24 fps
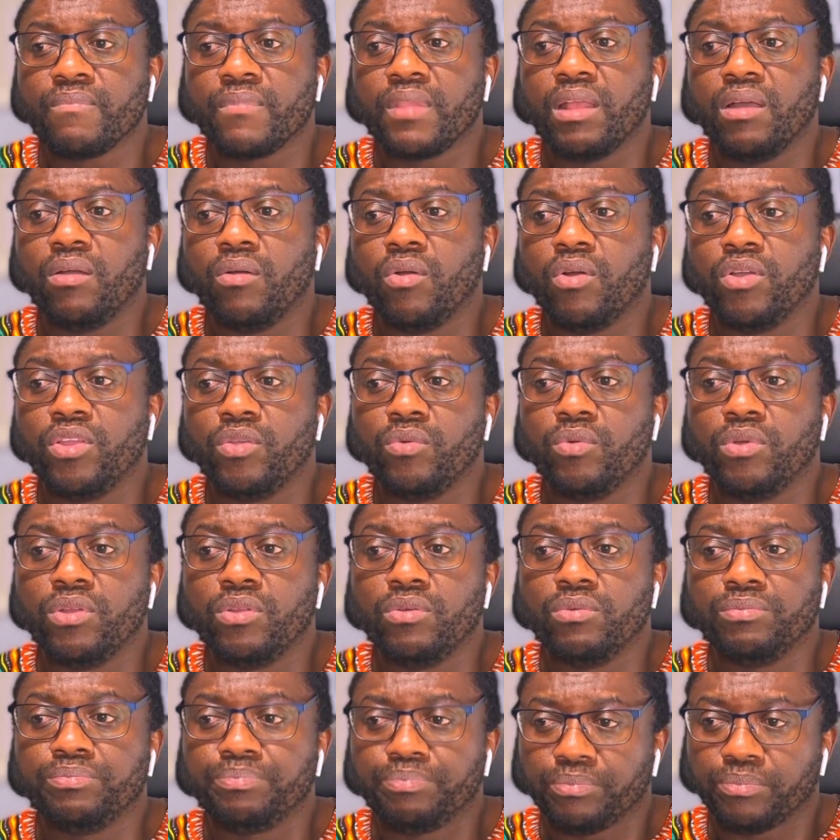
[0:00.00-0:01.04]
or
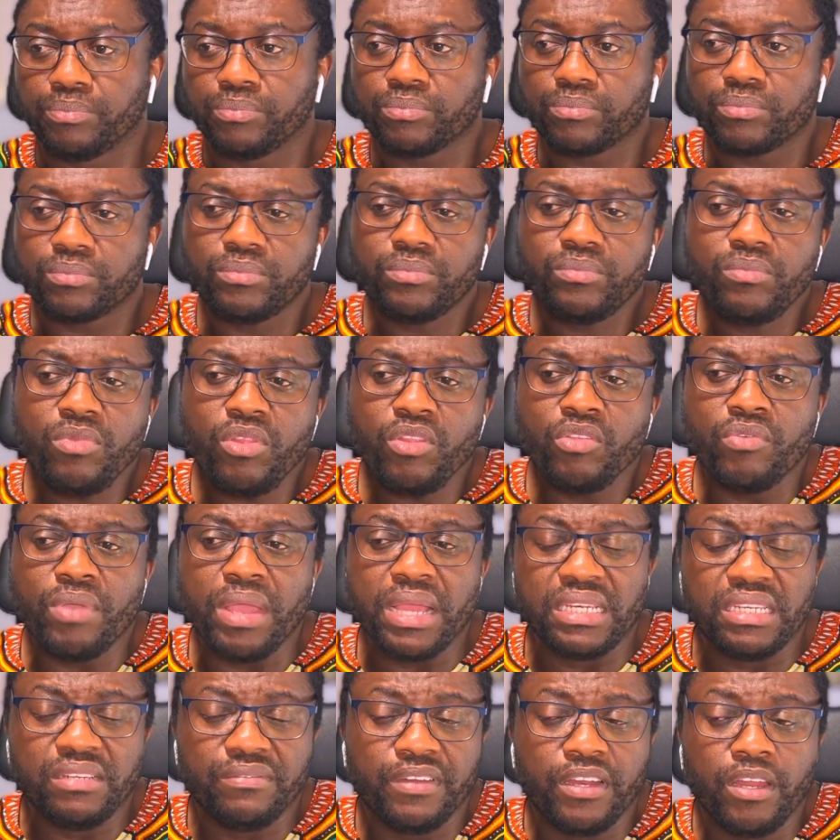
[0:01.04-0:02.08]
you're a
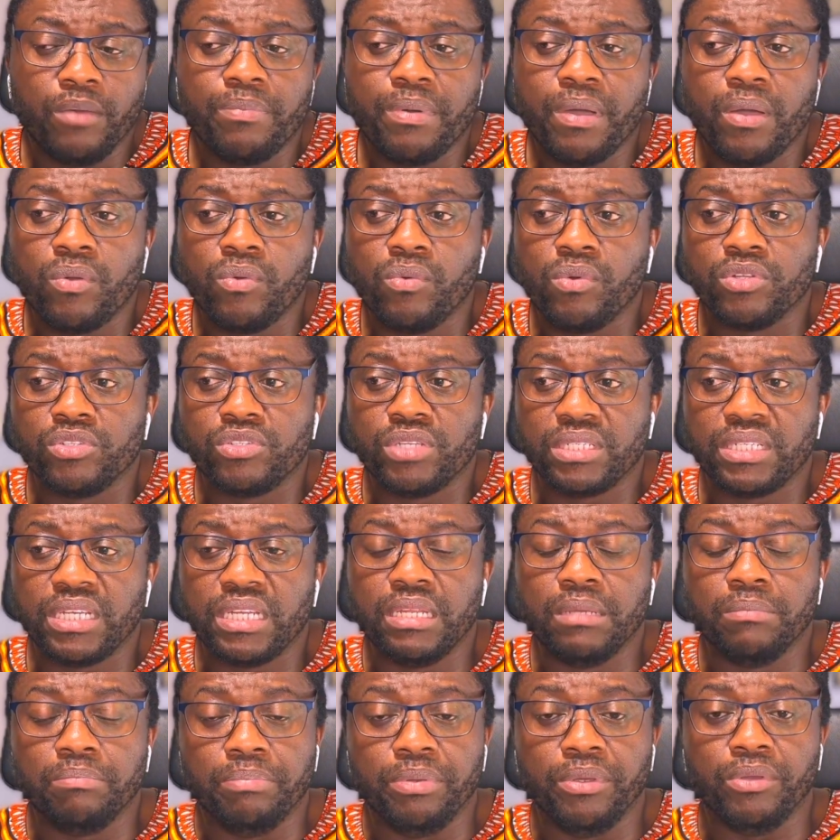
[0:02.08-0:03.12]
developer who wants to actually
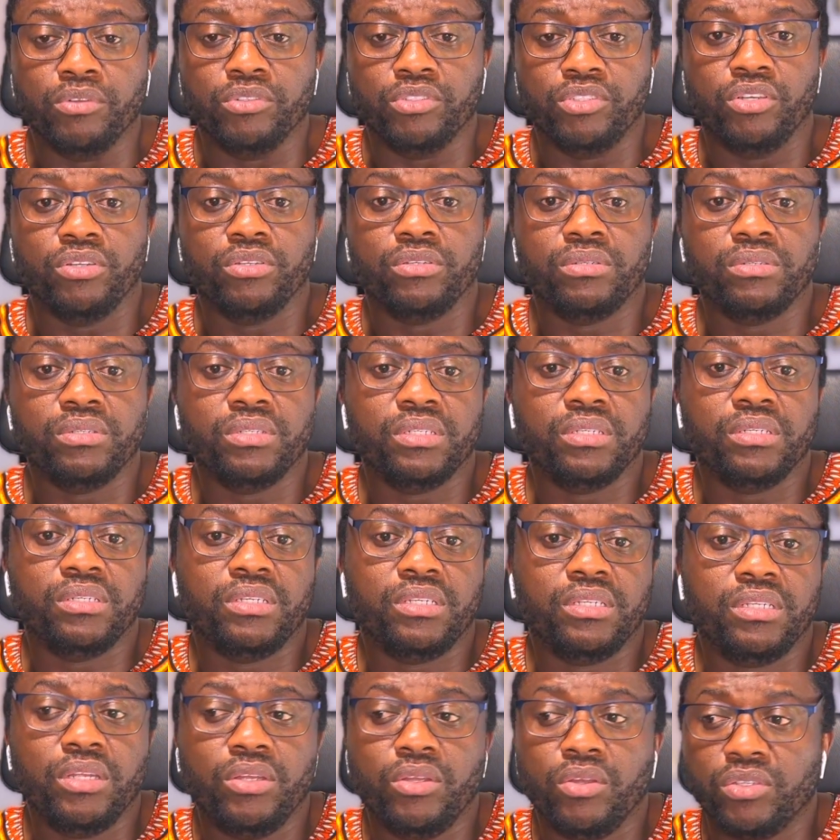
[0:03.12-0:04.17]
build
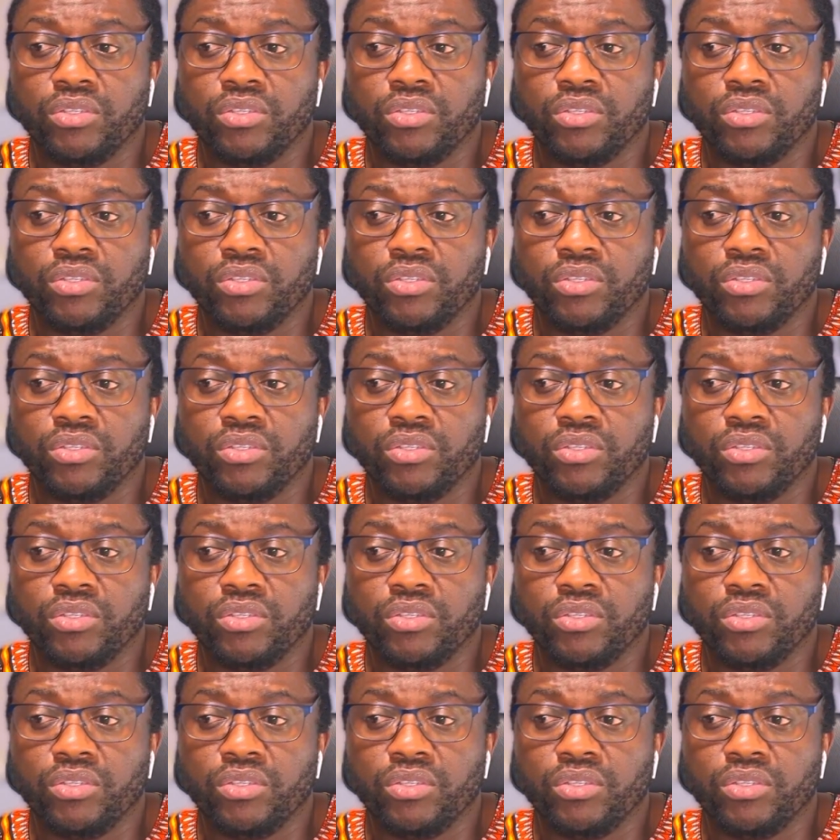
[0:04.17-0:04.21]
your